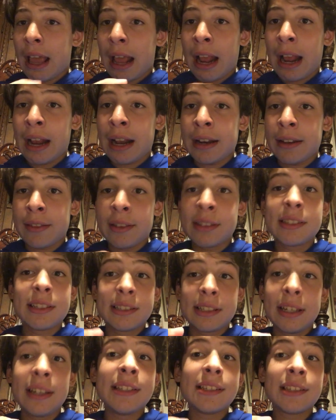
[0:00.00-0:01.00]
And this
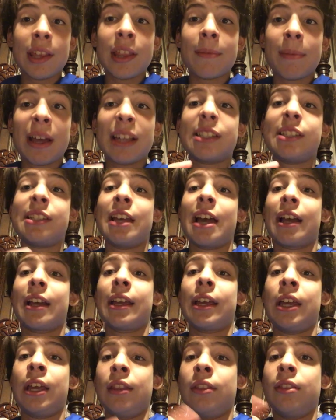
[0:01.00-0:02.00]
is easily the best
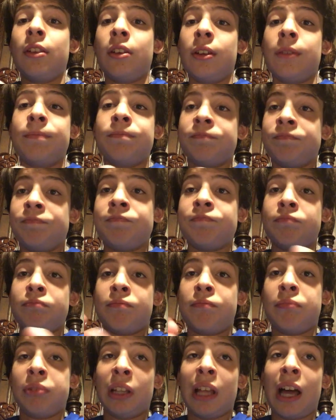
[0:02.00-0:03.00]
deck in the
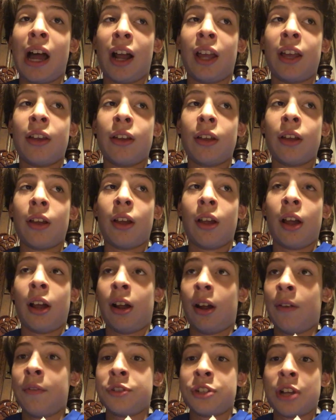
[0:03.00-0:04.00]
block
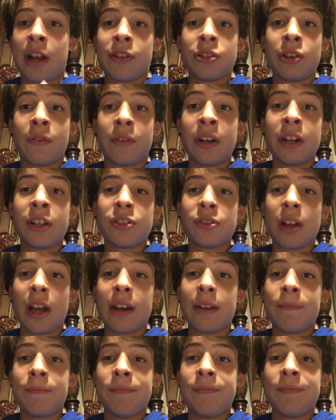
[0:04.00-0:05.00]
of Shadows over
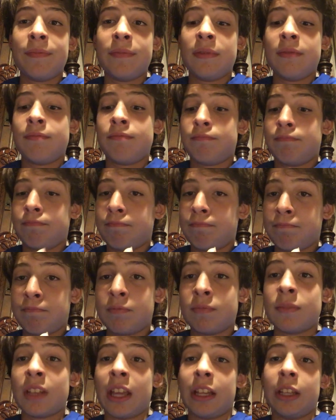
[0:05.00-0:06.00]
Innistrad.
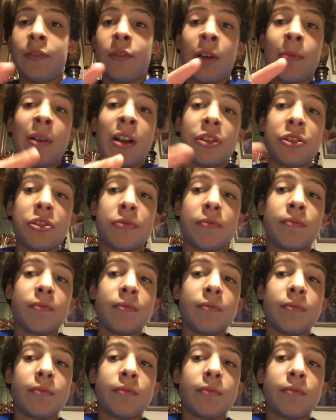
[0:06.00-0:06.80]
Thank you very much.